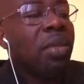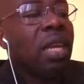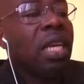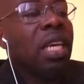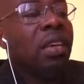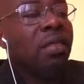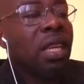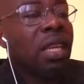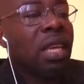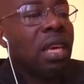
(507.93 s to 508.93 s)
believe
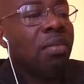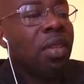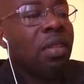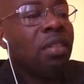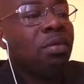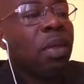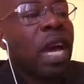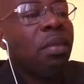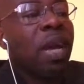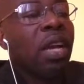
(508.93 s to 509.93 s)
that they have been
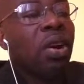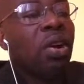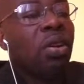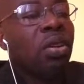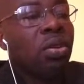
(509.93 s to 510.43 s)
inspired by God